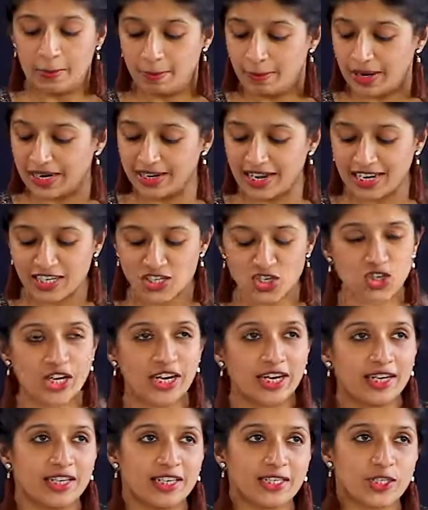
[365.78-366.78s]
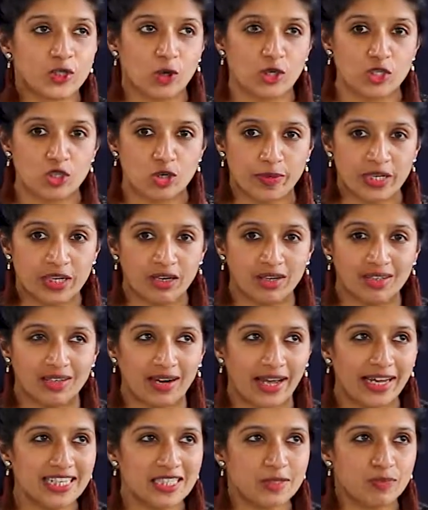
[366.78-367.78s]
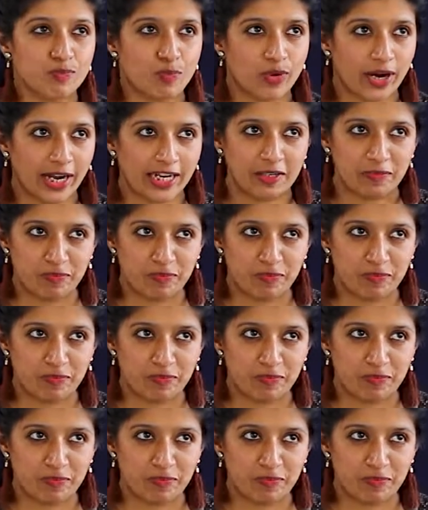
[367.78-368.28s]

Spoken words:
My next shade is going to be a nice bright